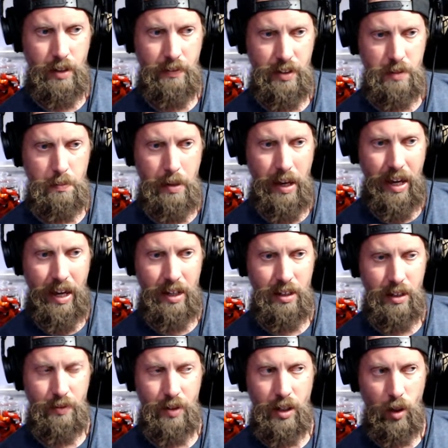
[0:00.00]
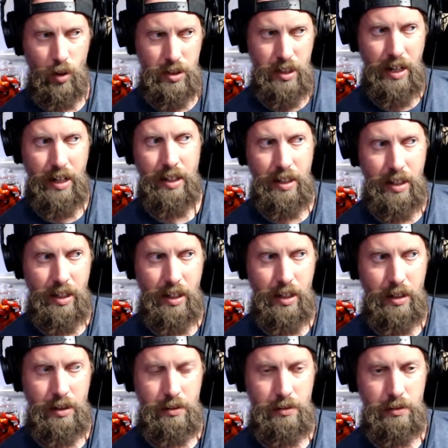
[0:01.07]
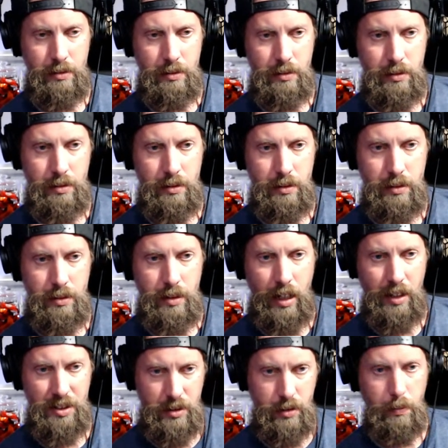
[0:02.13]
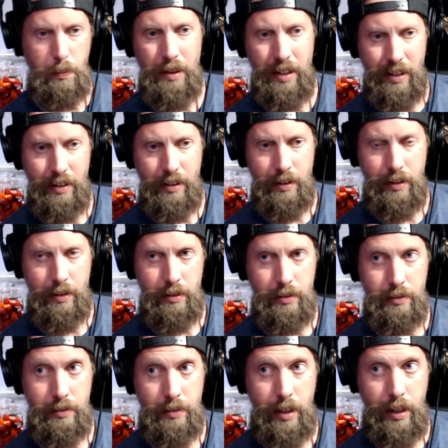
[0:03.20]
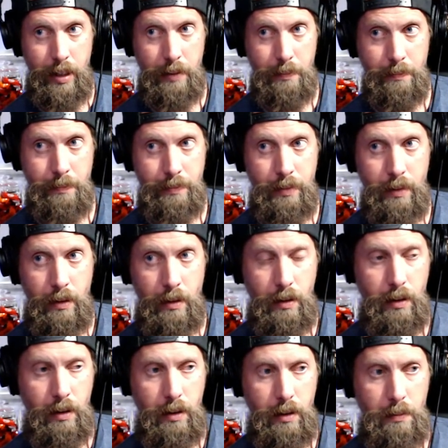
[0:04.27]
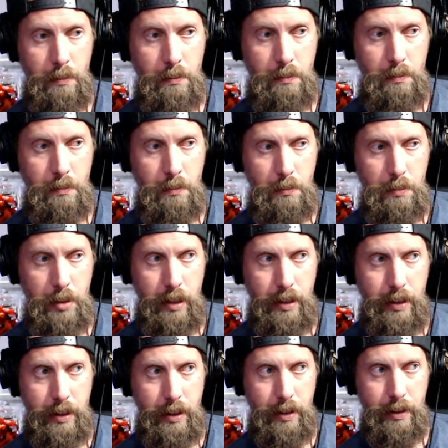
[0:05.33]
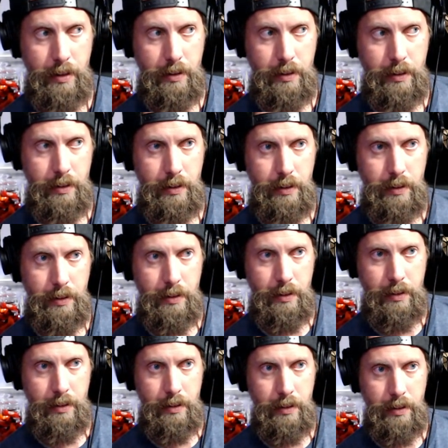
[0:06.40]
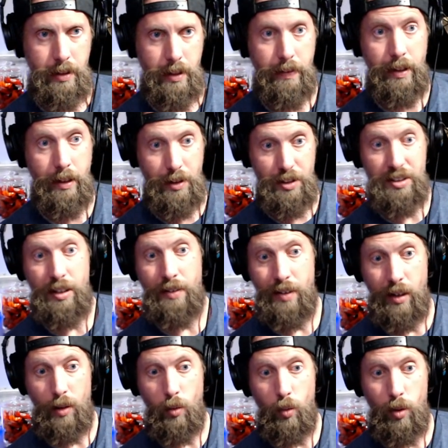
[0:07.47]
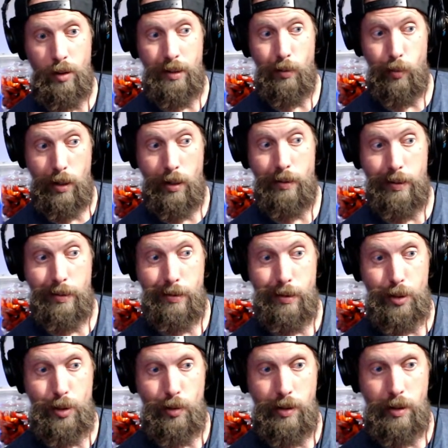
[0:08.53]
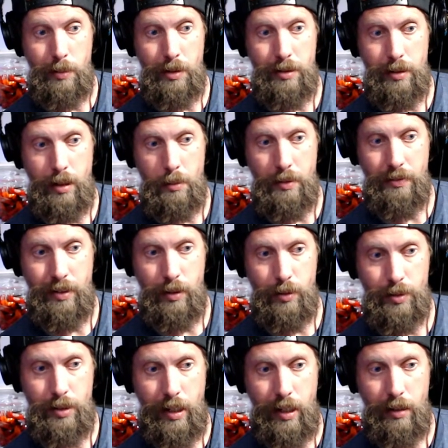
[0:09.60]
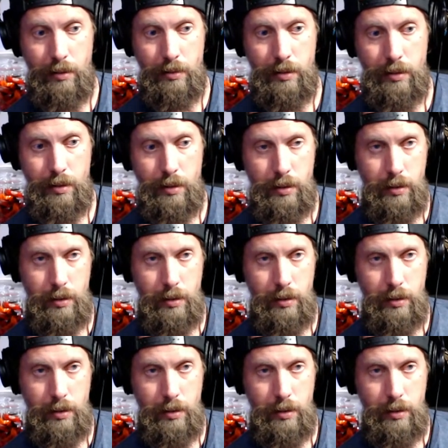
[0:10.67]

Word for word: if it's back. If it goes out again, I'll still be here, okay? Um, but uh, and then I'll just give y'all a warning when I'll end the stream or something if it goes out.